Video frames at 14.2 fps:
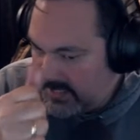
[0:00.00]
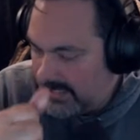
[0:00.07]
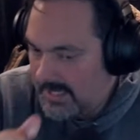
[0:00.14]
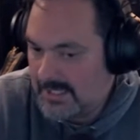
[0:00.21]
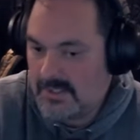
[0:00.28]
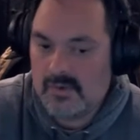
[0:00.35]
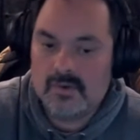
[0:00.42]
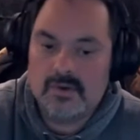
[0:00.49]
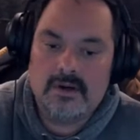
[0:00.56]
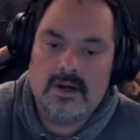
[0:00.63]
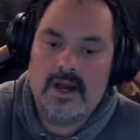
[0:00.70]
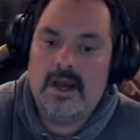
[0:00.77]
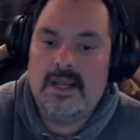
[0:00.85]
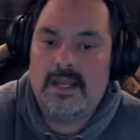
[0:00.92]
in your
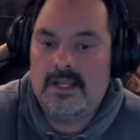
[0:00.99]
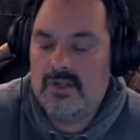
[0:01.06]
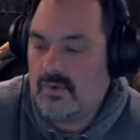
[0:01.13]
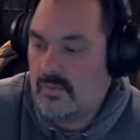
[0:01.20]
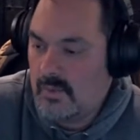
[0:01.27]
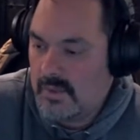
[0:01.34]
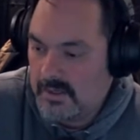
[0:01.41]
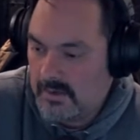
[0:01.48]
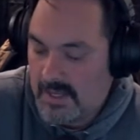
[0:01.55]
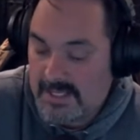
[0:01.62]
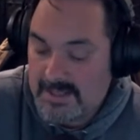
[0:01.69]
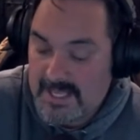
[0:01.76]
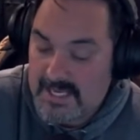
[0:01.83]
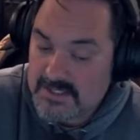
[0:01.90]
uh, in your wheel,
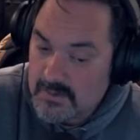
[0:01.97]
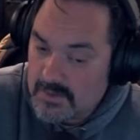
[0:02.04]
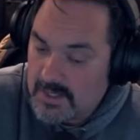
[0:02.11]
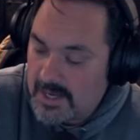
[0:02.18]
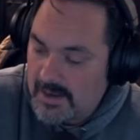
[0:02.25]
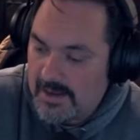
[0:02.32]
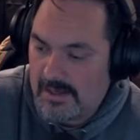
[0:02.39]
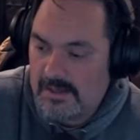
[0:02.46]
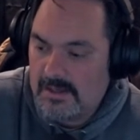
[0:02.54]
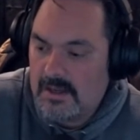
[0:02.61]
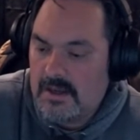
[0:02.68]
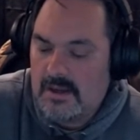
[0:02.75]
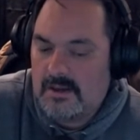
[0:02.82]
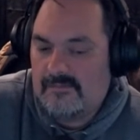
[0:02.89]
and that's okay
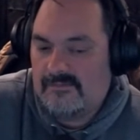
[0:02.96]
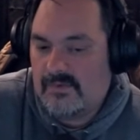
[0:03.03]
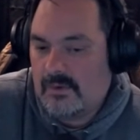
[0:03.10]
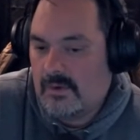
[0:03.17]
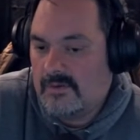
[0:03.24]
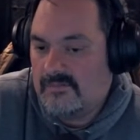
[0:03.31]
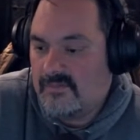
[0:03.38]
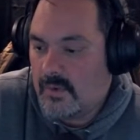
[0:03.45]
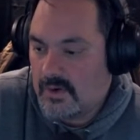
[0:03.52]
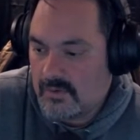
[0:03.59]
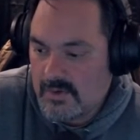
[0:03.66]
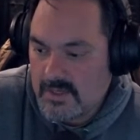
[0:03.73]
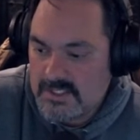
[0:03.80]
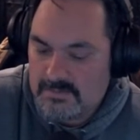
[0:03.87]
for for
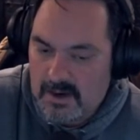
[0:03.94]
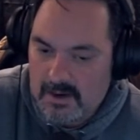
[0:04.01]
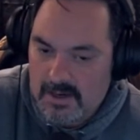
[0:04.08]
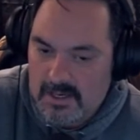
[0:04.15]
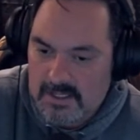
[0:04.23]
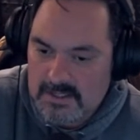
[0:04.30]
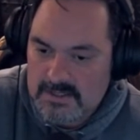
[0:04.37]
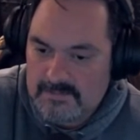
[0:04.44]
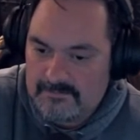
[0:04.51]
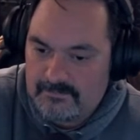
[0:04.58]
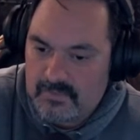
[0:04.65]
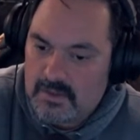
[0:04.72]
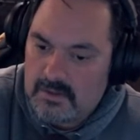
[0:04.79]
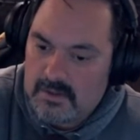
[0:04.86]
grease bearings.
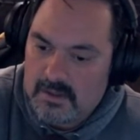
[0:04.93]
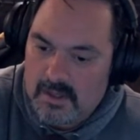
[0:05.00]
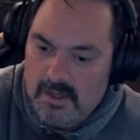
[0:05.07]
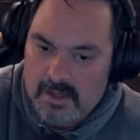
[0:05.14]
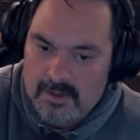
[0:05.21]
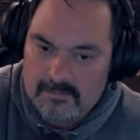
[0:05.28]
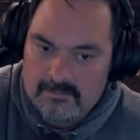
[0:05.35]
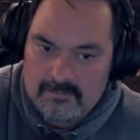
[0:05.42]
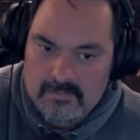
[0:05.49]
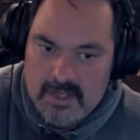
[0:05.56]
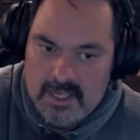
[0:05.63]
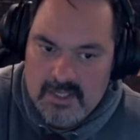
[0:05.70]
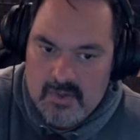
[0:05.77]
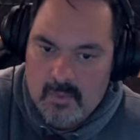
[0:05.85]
Um,
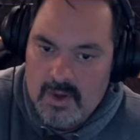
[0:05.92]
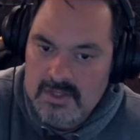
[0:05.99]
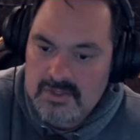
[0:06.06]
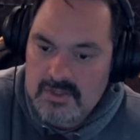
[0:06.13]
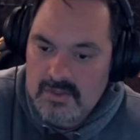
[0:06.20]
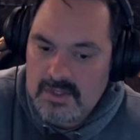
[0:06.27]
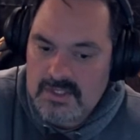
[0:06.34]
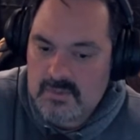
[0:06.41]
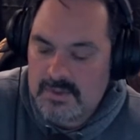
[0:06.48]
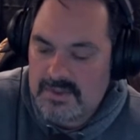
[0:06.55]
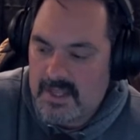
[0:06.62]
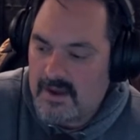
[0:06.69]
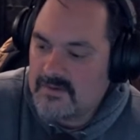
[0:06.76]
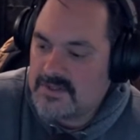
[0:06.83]
and you want to do this
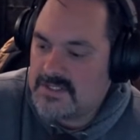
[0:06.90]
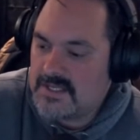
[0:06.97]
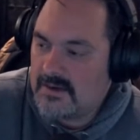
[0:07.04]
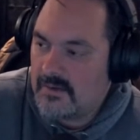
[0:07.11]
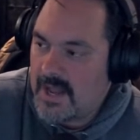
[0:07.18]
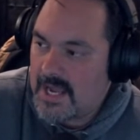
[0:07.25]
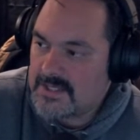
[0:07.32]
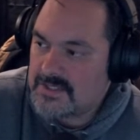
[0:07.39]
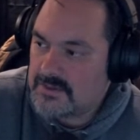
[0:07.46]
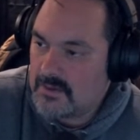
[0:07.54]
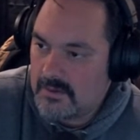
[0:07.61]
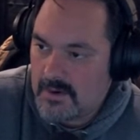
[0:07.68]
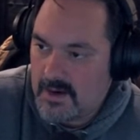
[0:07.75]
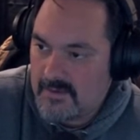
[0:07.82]
with every single axle
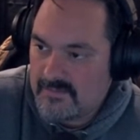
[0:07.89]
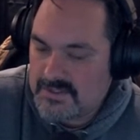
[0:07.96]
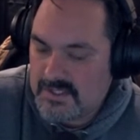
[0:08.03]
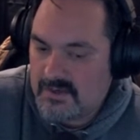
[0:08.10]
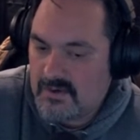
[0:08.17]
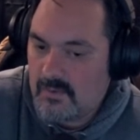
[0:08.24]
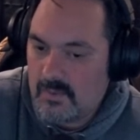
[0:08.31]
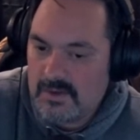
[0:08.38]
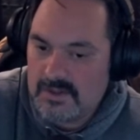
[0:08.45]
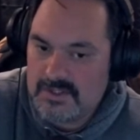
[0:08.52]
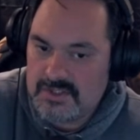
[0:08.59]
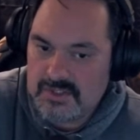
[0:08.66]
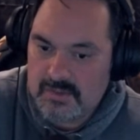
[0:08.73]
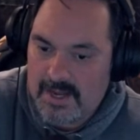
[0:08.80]
or every single wheel
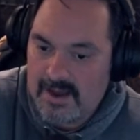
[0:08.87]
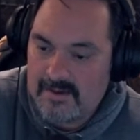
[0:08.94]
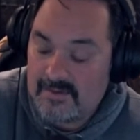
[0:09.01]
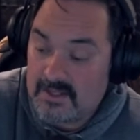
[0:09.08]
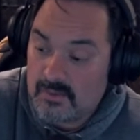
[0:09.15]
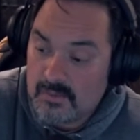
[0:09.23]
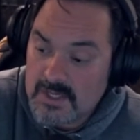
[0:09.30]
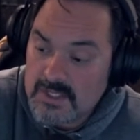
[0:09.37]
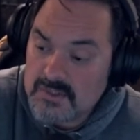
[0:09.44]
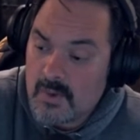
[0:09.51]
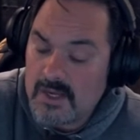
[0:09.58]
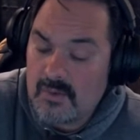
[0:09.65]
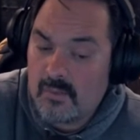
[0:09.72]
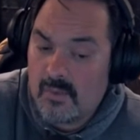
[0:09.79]
that you have. And the reason
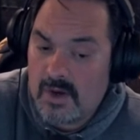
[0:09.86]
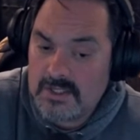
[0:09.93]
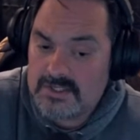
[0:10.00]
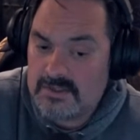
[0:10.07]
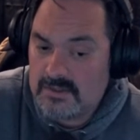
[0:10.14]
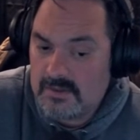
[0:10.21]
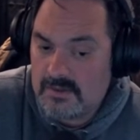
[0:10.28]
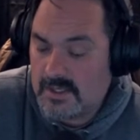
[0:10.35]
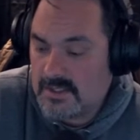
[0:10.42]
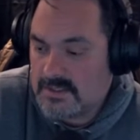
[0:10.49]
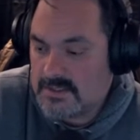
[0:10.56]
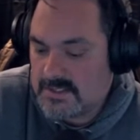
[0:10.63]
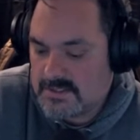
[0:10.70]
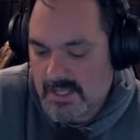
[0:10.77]
why you want to do
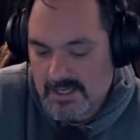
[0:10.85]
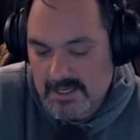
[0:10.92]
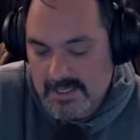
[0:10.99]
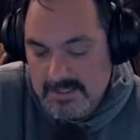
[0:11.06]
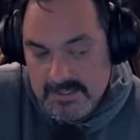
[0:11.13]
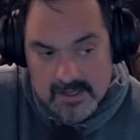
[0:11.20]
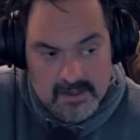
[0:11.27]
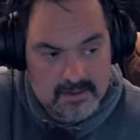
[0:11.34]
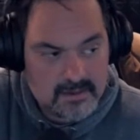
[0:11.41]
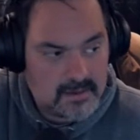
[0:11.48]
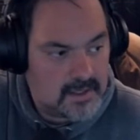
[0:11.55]
this is, like I said,